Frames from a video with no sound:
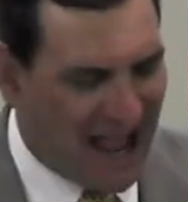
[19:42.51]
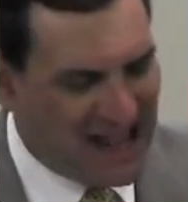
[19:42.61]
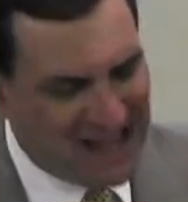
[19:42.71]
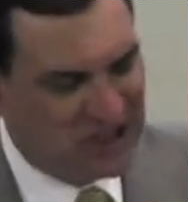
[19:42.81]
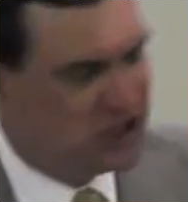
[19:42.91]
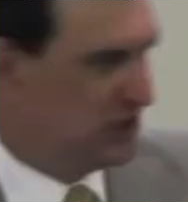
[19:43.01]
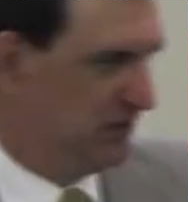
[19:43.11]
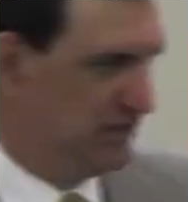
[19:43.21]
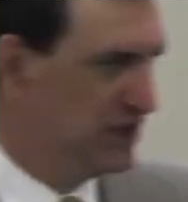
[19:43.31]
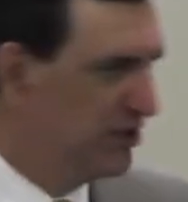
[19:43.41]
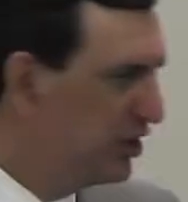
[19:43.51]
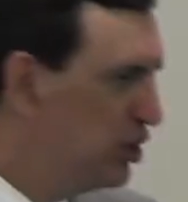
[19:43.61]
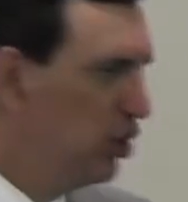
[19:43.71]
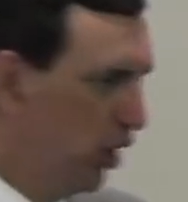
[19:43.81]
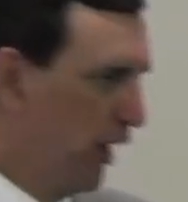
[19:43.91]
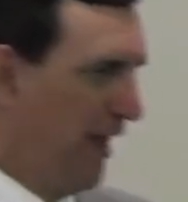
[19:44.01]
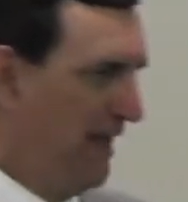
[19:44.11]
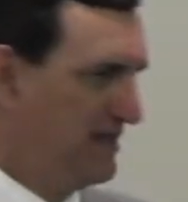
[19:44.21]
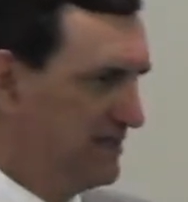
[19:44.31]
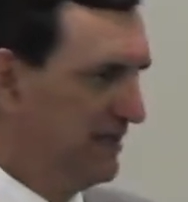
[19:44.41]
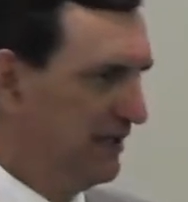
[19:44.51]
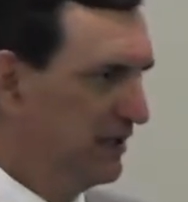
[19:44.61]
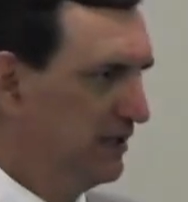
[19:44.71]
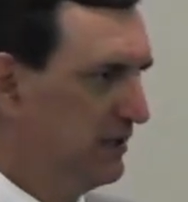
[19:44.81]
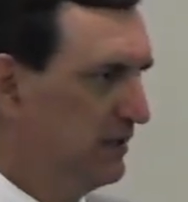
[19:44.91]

adjectives that are utilized there.